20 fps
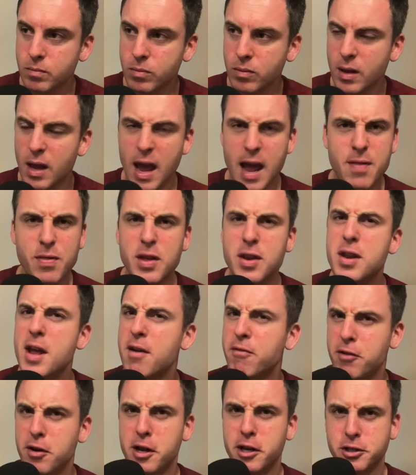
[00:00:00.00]
And the
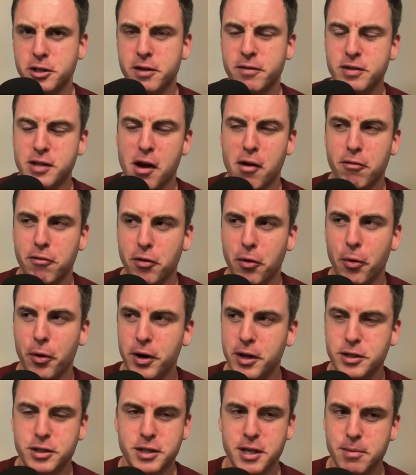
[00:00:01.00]
definition of South
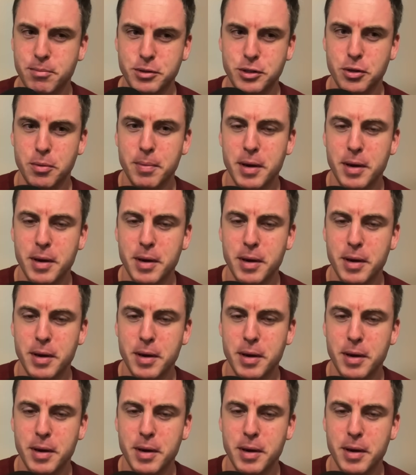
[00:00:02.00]
Florida seems to